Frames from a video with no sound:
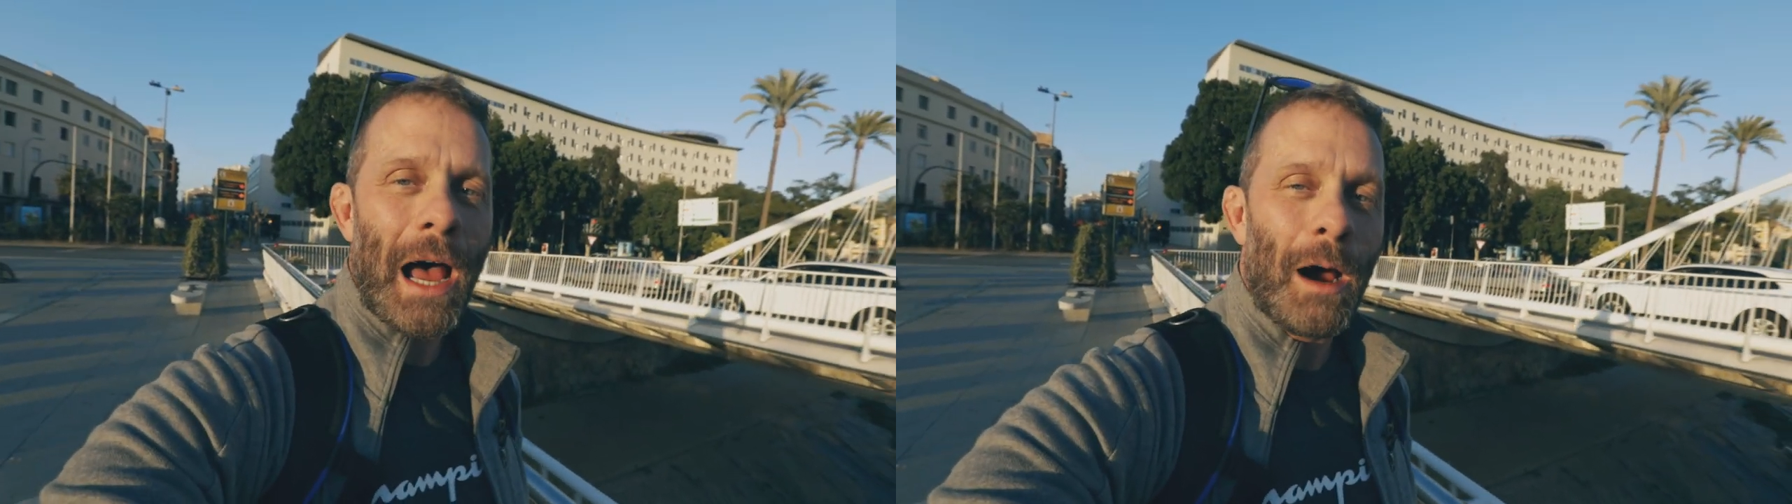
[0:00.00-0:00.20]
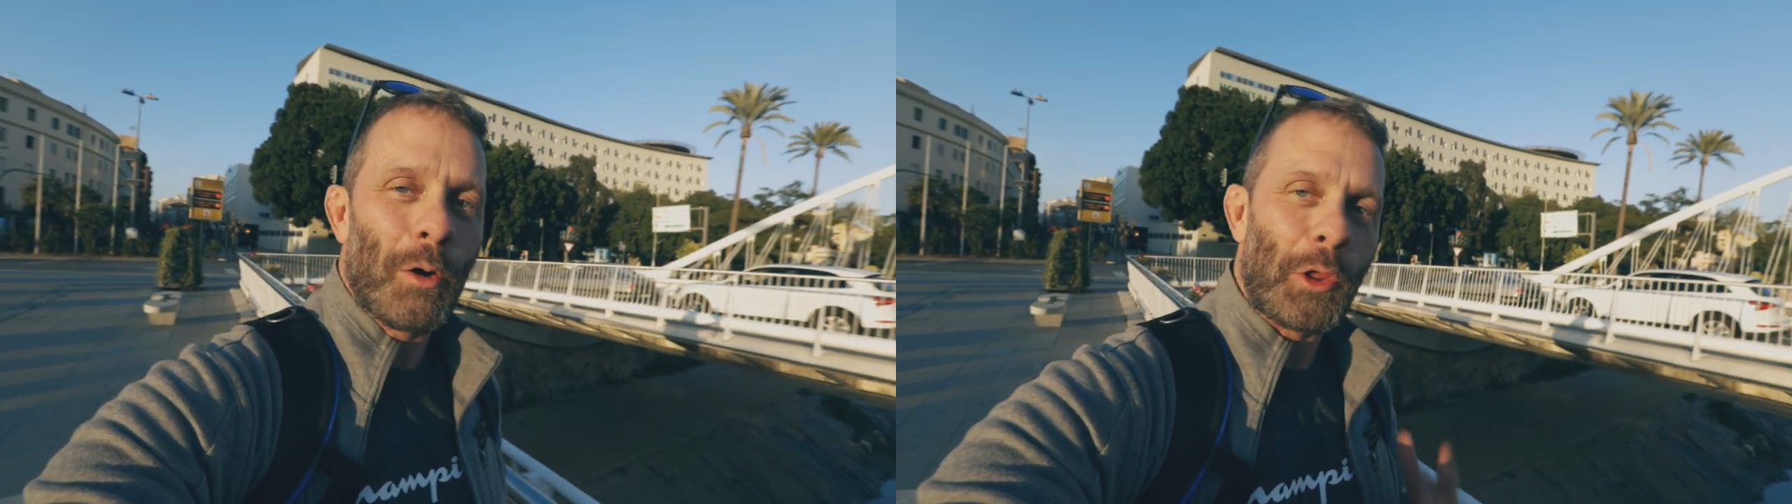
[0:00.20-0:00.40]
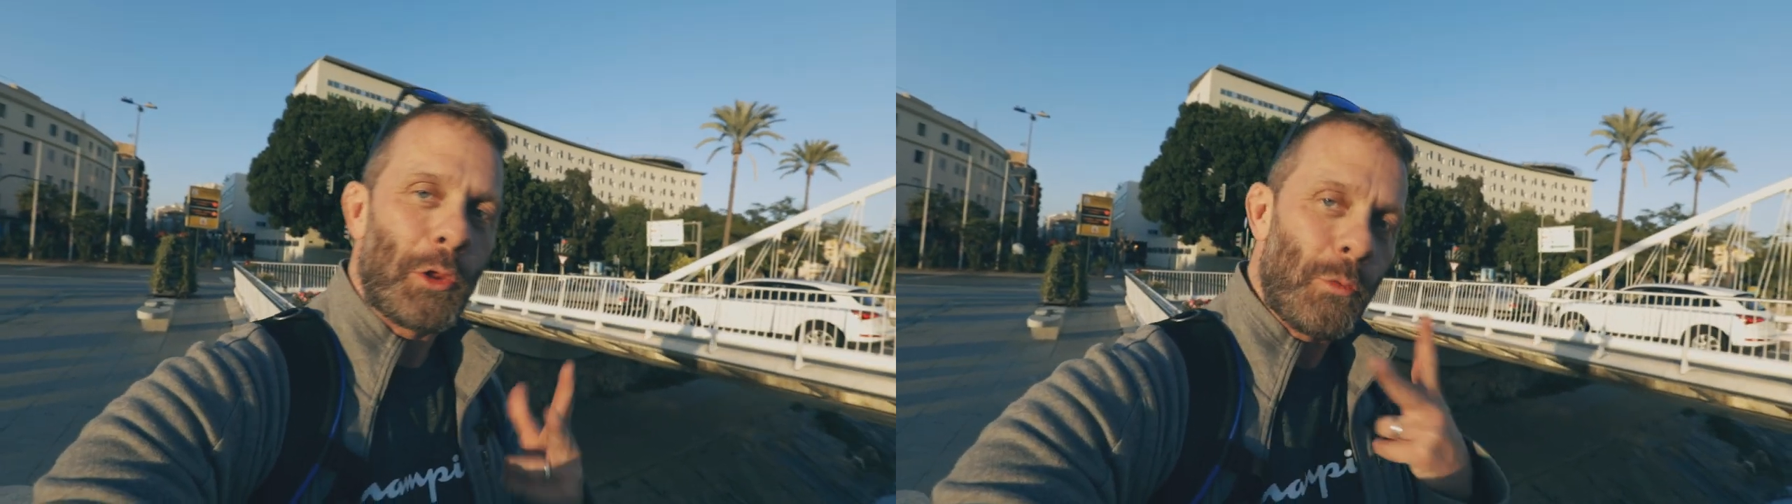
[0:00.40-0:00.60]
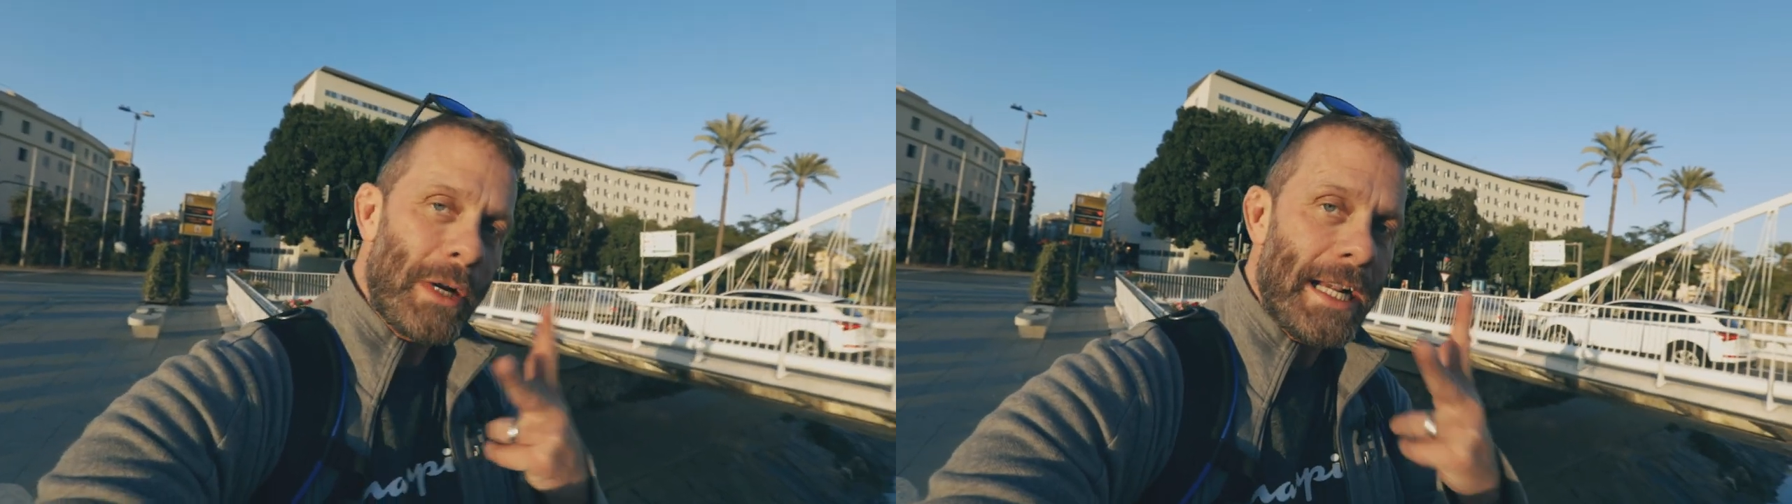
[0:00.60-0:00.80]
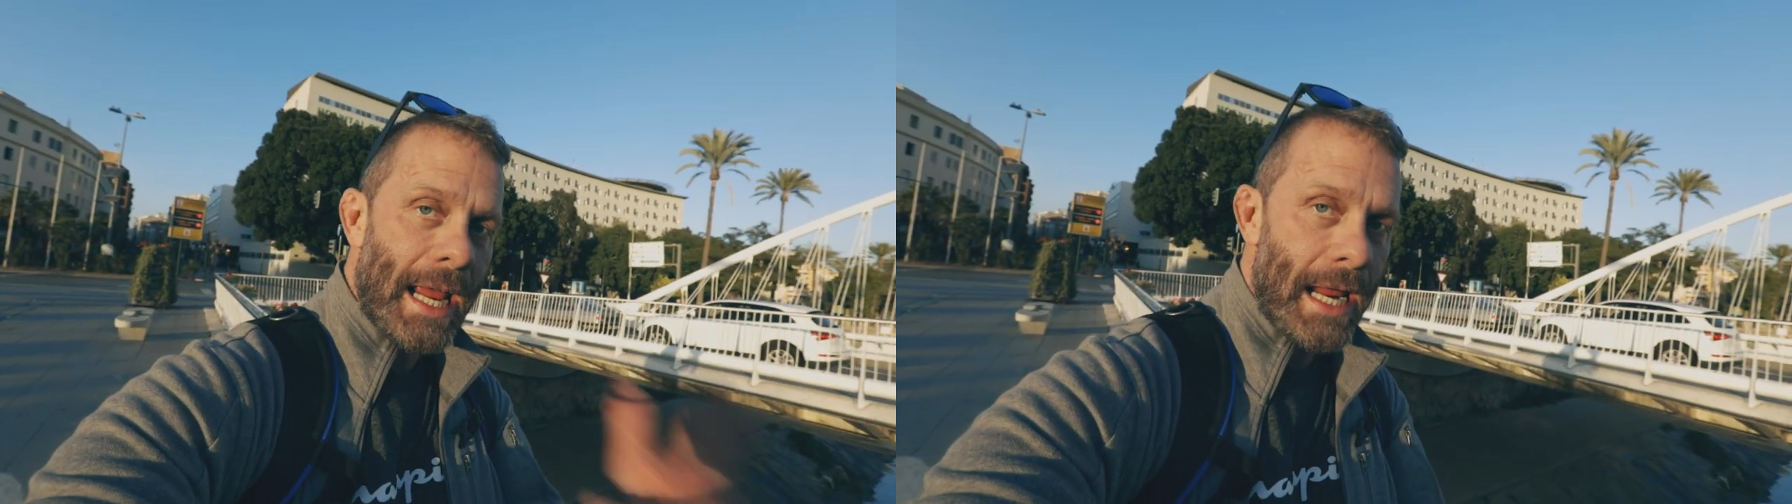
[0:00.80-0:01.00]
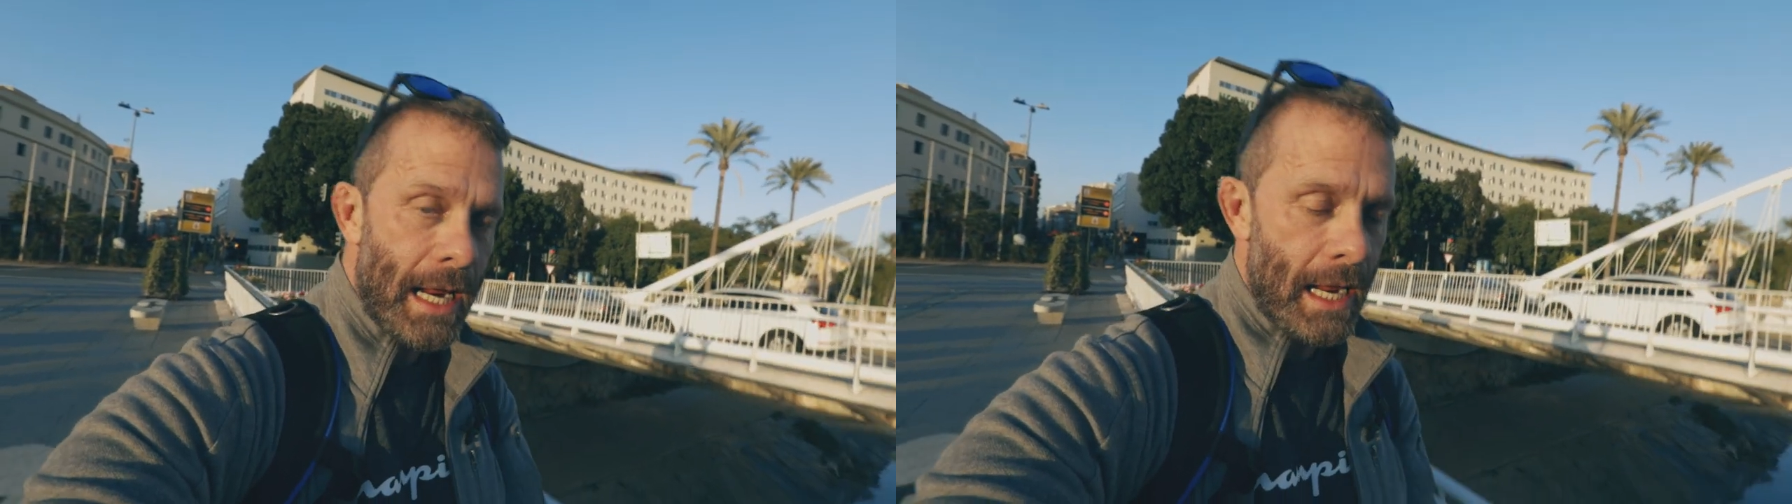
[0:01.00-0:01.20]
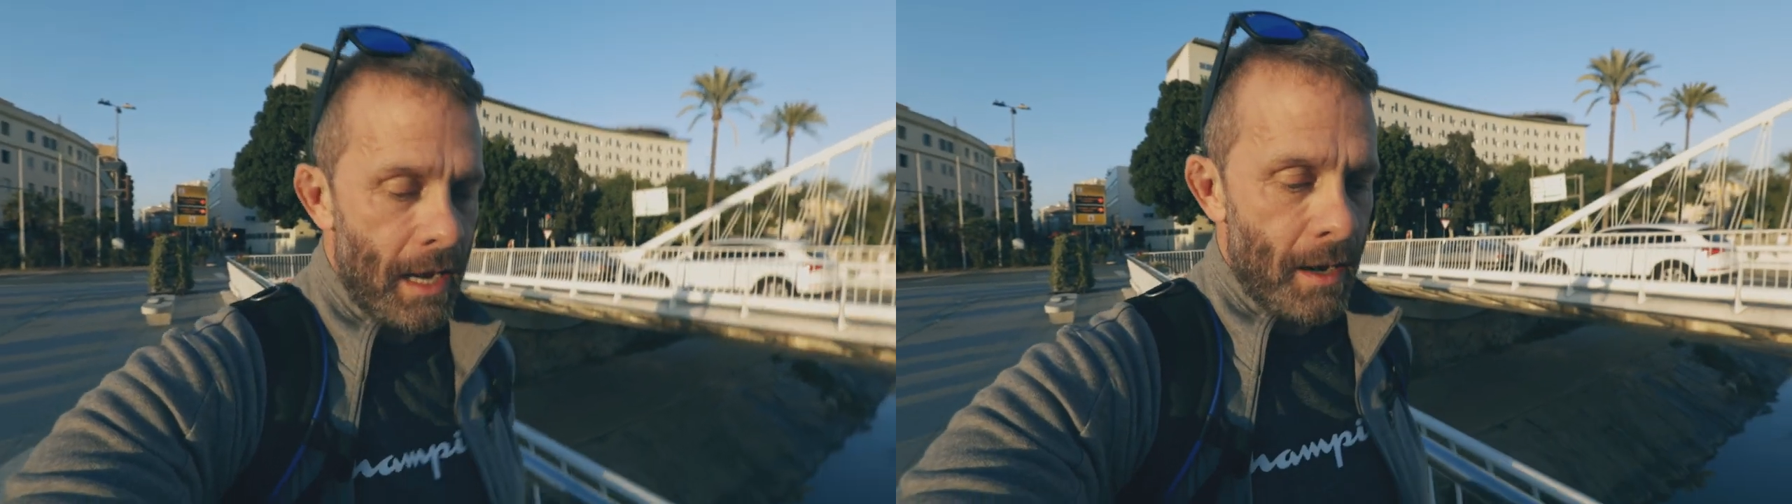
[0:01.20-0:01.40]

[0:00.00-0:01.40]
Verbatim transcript: our three-day